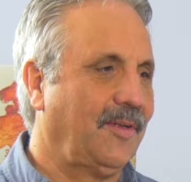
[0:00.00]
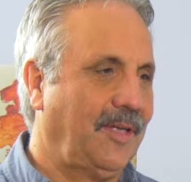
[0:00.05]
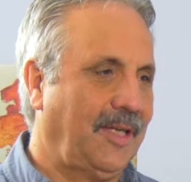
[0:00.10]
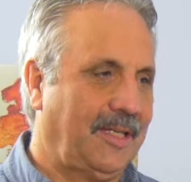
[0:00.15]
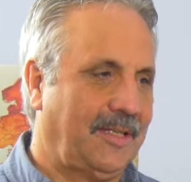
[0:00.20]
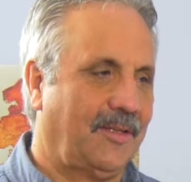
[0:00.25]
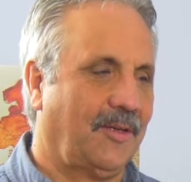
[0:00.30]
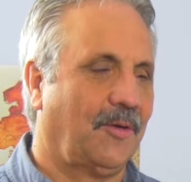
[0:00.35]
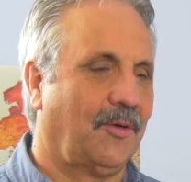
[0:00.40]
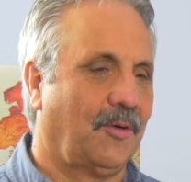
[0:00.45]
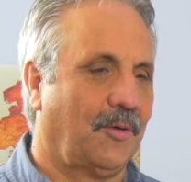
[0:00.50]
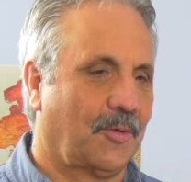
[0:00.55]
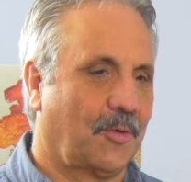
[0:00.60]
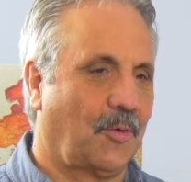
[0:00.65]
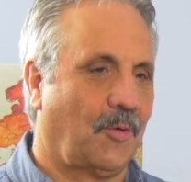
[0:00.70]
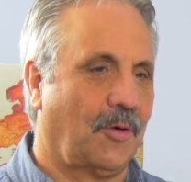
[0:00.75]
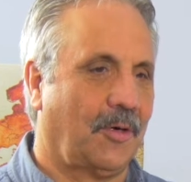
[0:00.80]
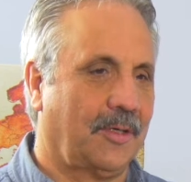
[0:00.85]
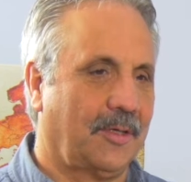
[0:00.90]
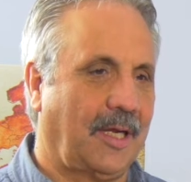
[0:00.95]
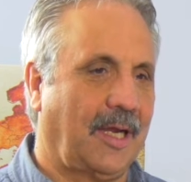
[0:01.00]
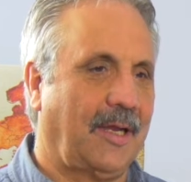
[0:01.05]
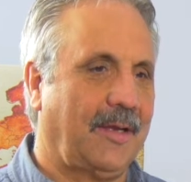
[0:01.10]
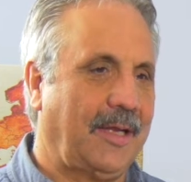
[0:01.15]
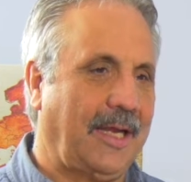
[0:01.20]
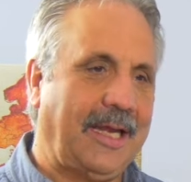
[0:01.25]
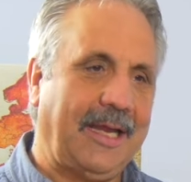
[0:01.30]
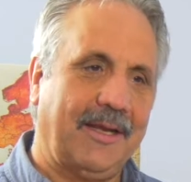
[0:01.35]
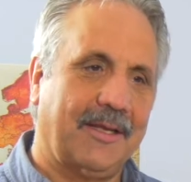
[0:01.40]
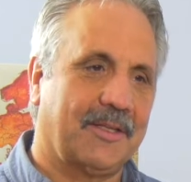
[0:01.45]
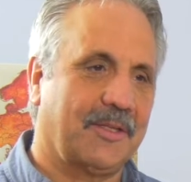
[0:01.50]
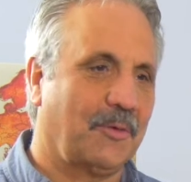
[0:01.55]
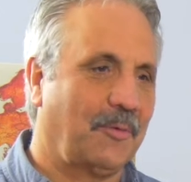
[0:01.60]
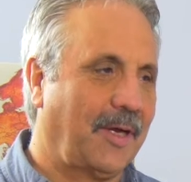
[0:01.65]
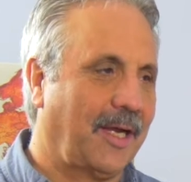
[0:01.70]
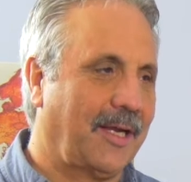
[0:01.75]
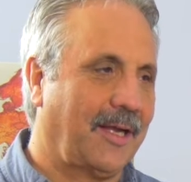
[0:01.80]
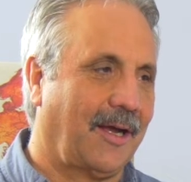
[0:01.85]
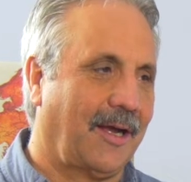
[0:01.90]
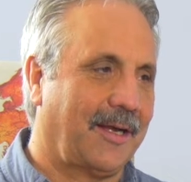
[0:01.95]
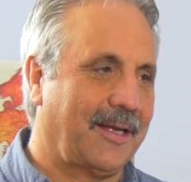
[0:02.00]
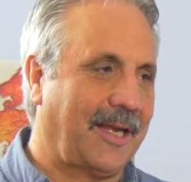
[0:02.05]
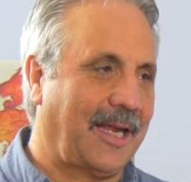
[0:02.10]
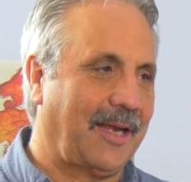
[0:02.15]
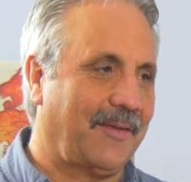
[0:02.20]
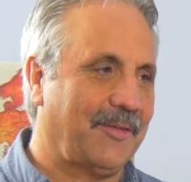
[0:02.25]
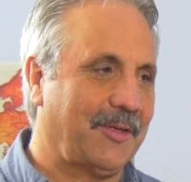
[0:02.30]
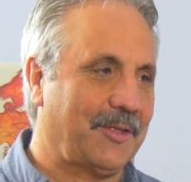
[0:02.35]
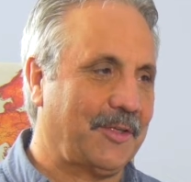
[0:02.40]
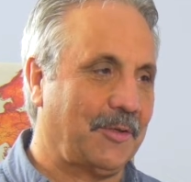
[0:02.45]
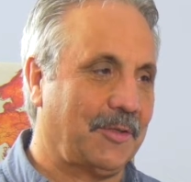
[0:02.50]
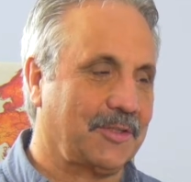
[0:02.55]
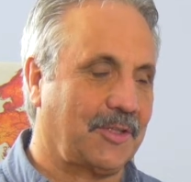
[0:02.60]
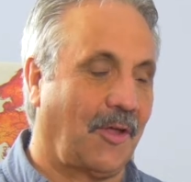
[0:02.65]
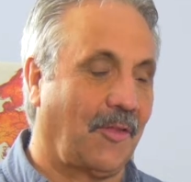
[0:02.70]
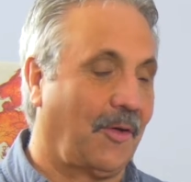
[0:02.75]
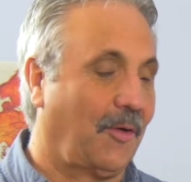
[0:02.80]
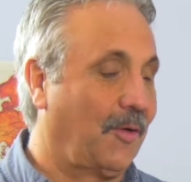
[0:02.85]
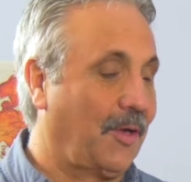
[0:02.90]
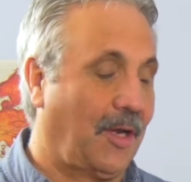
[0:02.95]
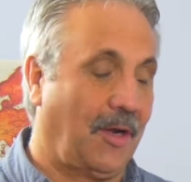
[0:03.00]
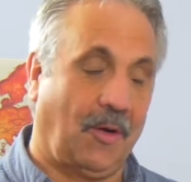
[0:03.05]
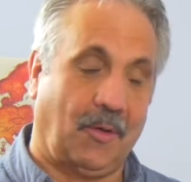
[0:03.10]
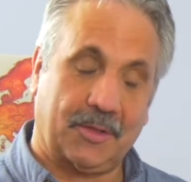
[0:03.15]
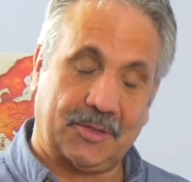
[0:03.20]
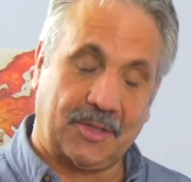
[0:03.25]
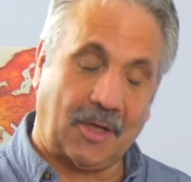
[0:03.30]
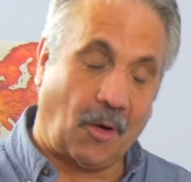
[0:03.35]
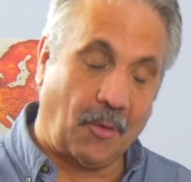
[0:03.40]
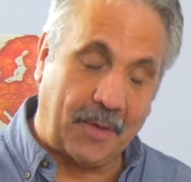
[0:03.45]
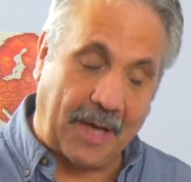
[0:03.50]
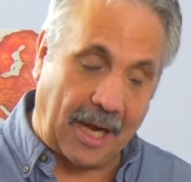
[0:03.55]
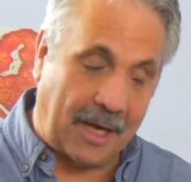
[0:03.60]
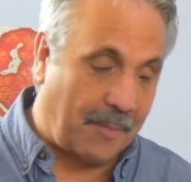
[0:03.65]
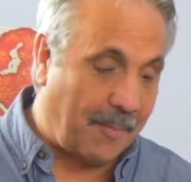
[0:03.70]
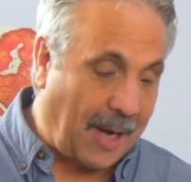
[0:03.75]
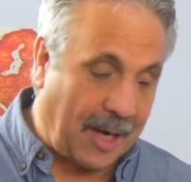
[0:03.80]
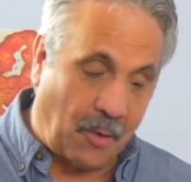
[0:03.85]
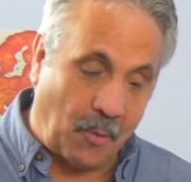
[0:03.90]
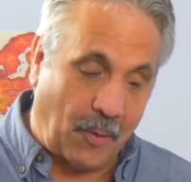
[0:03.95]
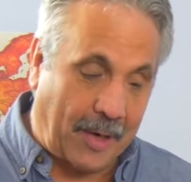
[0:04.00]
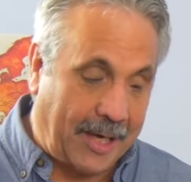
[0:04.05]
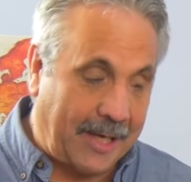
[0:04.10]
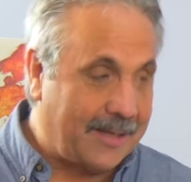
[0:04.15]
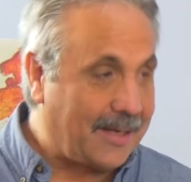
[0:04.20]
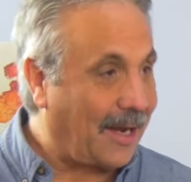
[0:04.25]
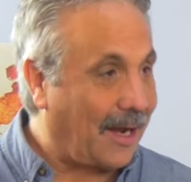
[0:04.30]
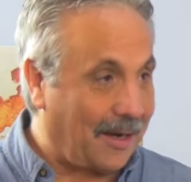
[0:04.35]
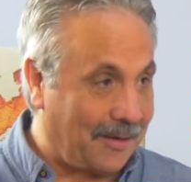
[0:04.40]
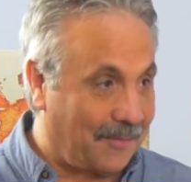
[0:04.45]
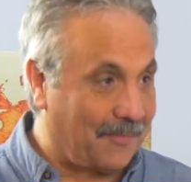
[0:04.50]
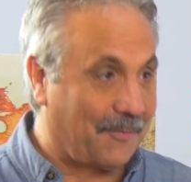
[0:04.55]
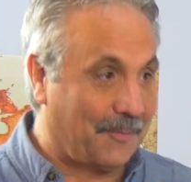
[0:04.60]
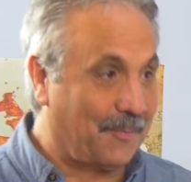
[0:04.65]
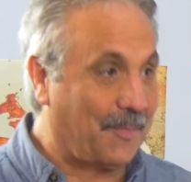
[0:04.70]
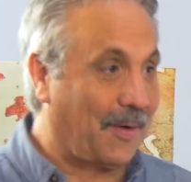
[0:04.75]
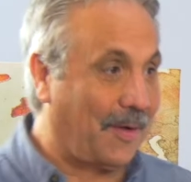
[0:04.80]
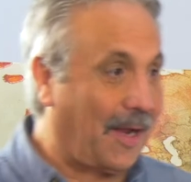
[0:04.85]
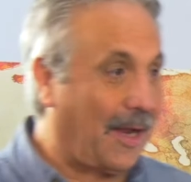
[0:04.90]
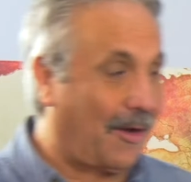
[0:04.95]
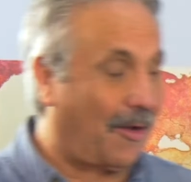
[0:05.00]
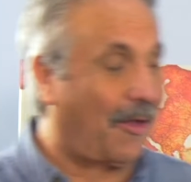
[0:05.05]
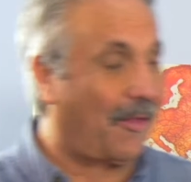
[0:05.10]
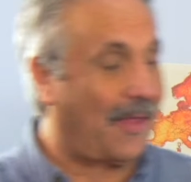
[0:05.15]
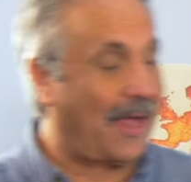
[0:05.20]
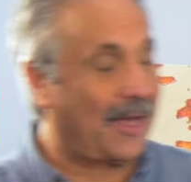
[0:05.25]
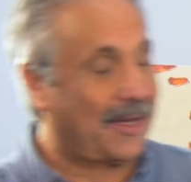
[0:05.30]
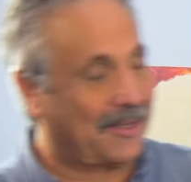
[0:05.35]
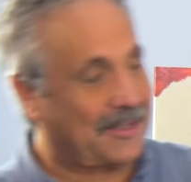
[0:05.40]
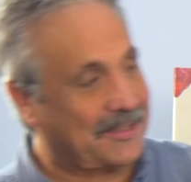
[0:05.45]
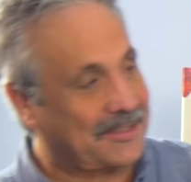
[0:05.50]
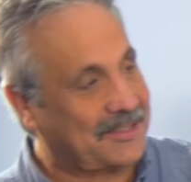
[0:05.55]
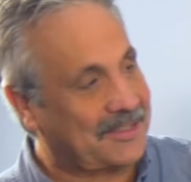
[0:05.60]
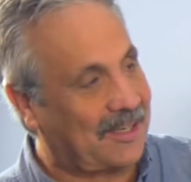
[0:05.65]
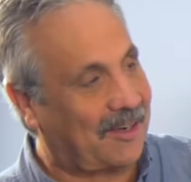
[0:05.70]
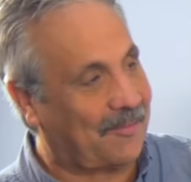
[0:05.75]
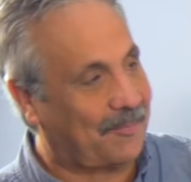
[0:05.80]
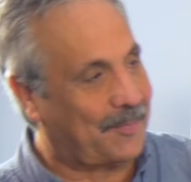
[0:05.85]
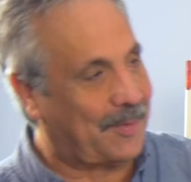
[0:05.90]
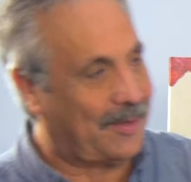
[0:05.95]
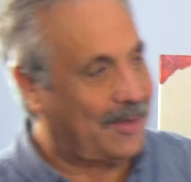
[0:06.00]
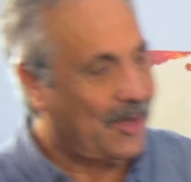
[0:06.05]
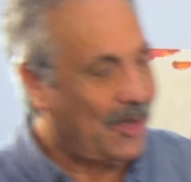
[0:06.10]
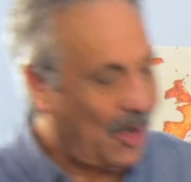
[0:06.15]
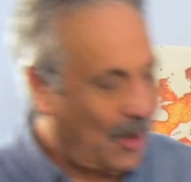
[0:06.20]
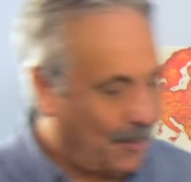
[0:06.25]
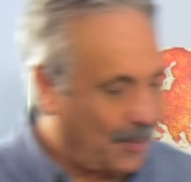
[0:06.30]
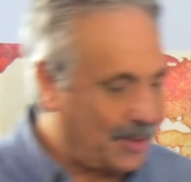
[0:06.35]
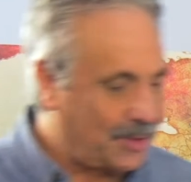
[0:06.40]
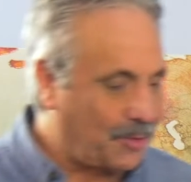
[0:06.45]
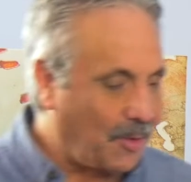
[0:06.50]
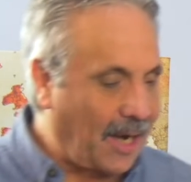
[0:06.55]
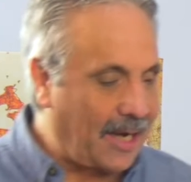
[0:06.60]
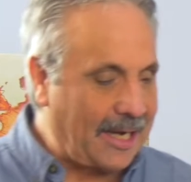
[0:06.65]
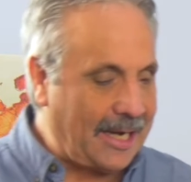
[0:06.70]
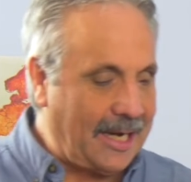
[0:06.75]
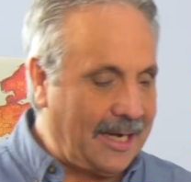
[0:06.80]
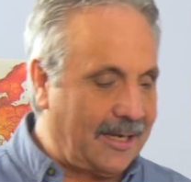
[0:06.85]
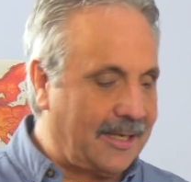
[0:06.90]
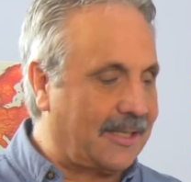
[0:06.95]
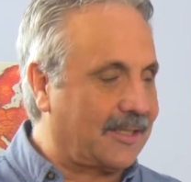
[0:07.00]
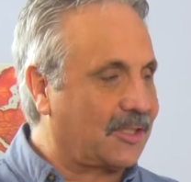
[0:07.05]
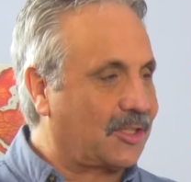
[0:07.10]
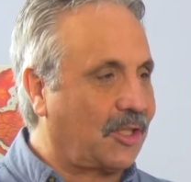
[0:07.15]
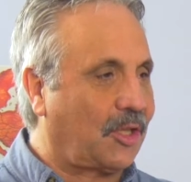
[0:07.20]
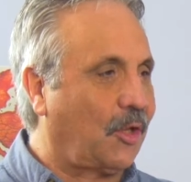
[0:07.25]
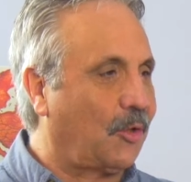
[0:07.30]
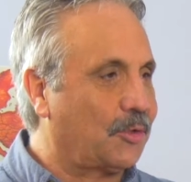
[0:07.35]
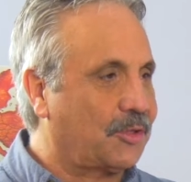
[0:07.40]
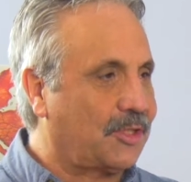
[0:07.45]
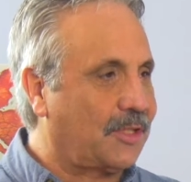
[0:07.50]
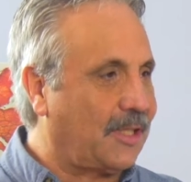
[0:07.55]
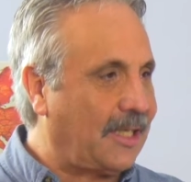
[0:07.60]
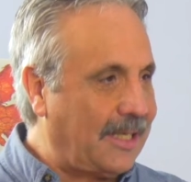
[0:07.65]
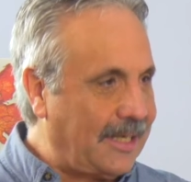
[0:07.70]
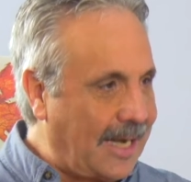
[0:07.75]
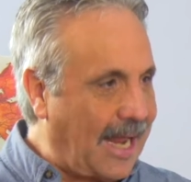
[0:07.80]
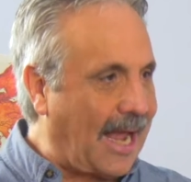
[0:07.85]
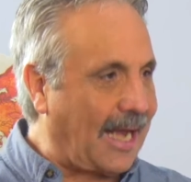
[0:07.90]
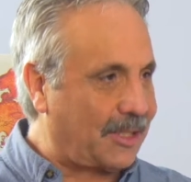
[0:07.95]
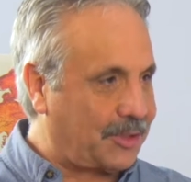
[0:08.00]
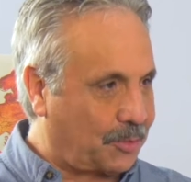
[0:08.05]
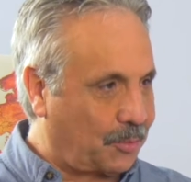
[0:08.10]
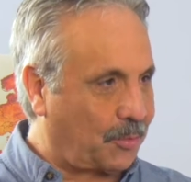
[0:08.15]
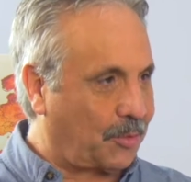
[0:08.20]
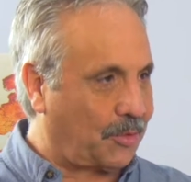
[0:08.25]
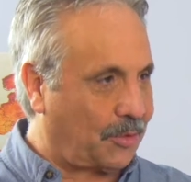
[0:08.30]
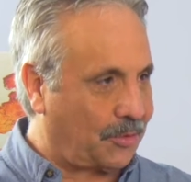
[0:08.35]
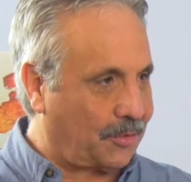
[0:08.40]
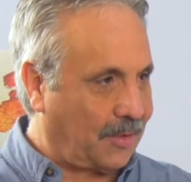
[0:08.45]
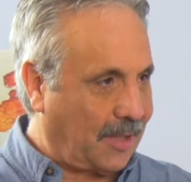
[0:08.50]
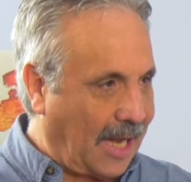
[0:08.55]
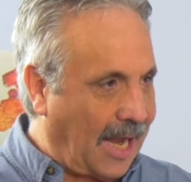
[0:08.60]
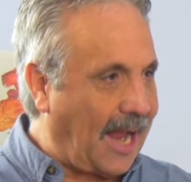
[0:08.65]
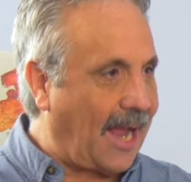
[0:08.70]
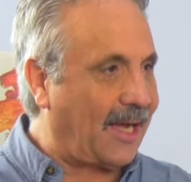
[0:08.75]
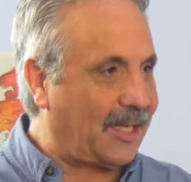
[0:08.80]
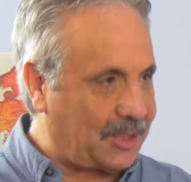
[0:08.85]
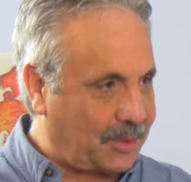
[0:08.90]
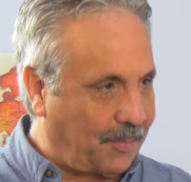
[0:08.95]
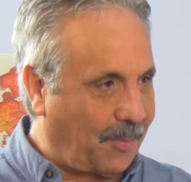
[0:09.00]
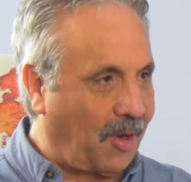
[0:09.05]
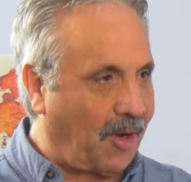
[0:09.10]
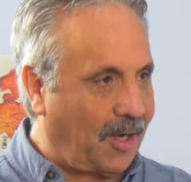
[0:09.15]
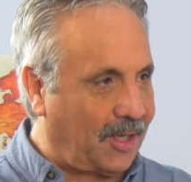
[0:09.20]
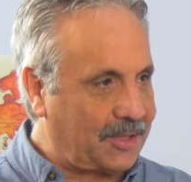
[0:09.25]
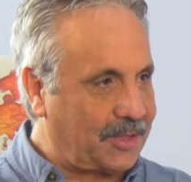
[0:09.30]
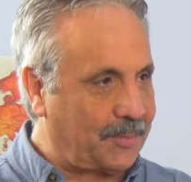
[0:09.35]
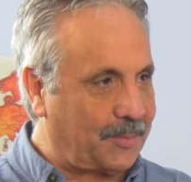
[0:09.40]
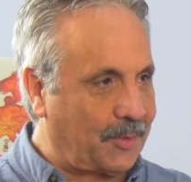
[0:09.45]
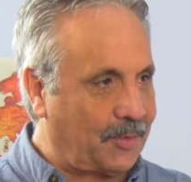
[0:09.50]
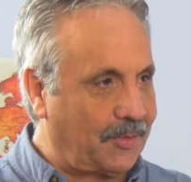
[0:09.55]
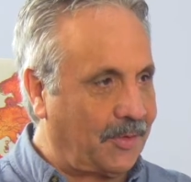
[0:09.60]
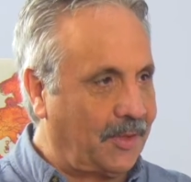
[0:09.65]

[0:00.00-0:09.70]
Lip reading: Eat the whole corn. Eat it the way God gave it to us. Although, you know, it's okay to make wheat out of and all that good stuff, but try to eat it as close to the natural as possible.